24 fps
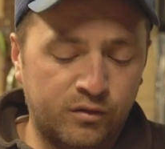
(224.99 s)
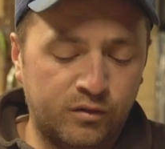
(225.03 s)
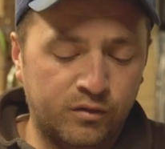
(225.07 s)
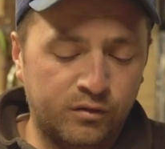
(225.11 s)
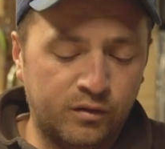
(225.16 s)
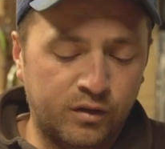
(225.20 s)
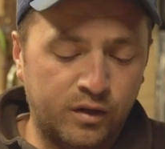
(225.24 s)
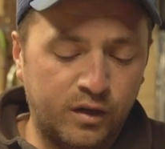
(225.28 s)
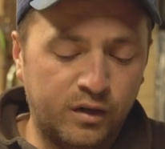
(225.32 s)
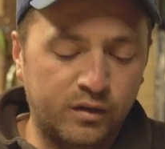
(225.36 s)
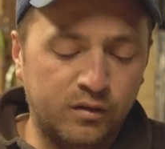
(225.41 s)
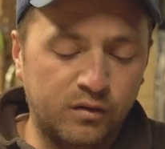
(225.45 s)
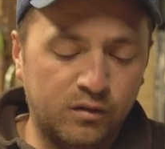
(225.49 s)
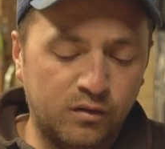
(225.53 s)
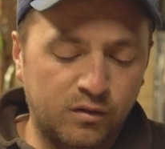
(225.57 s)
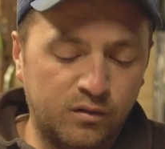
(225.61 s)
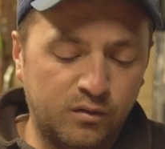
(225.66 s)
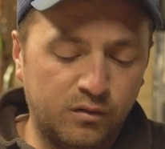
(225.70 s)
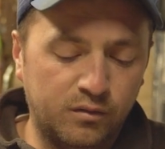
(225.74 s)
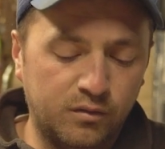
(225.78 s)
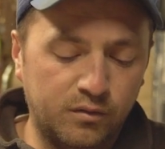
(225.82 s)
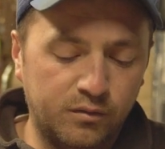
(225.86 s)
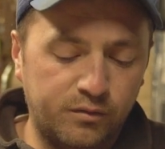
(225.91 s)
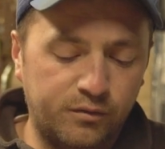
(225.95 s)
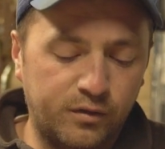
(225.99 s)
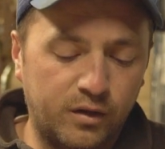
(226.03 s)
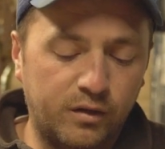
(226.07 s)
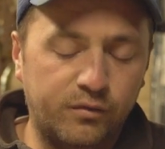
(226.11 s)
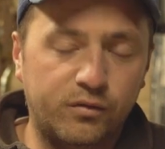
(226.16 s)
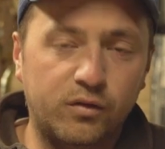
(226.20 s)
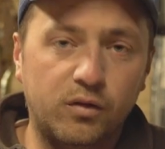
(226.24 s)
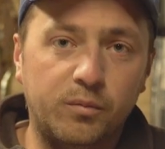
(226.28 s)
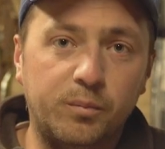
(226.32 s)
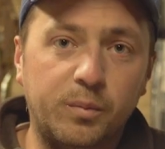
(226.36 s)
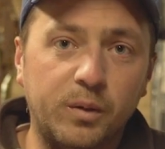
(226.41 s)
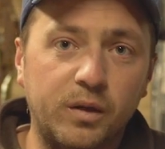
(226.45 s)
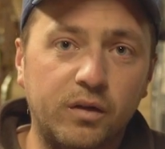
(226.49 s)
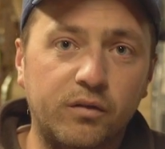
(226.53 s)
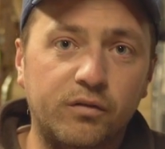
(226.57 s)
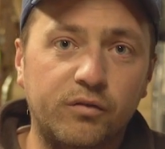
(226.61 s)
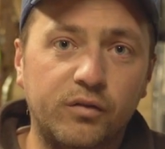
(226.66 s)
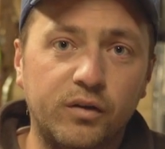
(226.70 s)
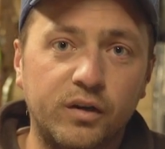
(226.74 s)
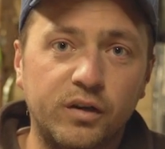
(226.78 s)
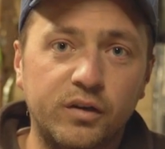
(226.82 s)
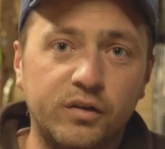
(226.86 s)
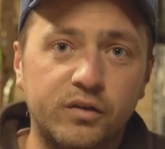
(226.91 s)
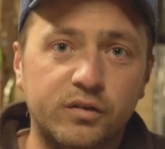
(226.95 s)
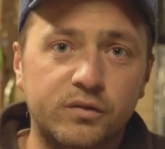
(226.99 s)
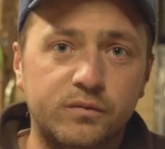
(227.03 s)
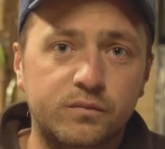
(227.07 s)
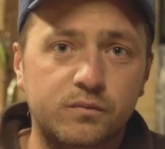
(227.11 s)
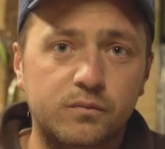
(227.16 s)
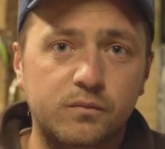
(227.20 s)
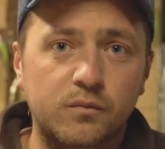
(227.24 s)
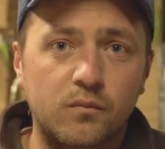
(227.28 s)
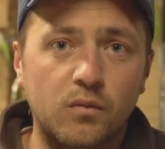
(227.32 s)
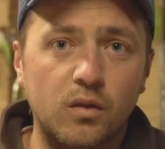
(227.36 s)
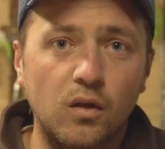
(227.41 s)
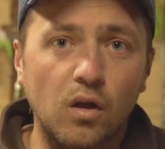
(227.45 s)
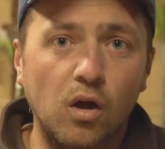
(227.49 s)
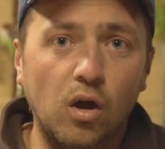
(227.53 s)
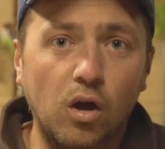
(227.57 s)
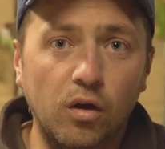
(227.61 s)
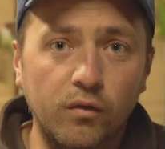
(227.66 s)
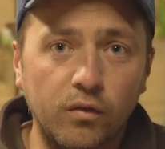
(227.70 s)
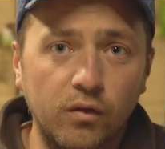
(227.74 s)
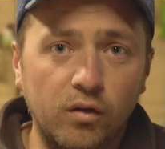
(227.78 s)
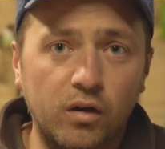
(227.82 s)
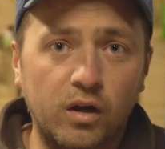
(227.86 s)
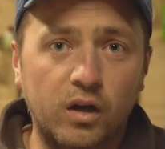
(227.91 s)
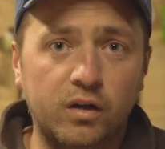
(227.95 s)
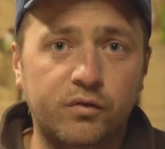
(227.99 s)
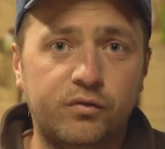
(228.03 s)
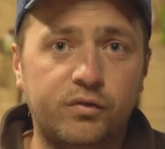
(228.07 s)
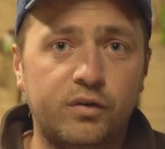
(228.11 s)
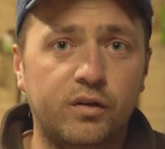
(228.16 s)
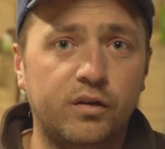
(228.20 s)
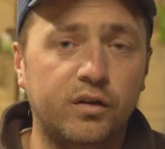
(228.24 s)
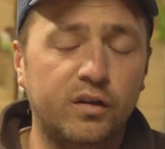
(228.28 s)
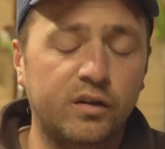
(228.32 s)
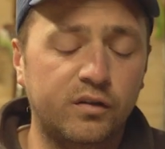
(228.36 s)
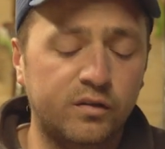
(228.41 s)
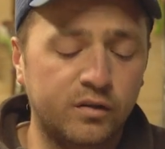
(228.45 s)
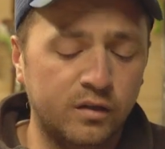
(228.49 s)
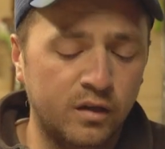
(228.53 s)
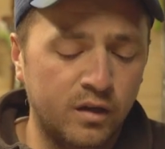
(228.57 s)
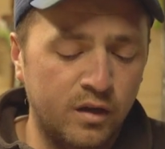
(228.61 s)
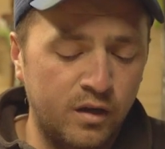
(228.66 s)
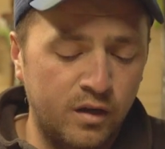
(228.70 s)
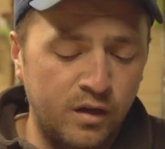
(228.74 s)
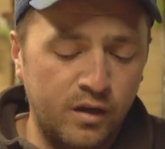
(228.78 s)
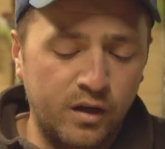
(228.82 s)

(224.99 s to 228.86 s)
on these and a fair few big fish over the last few years,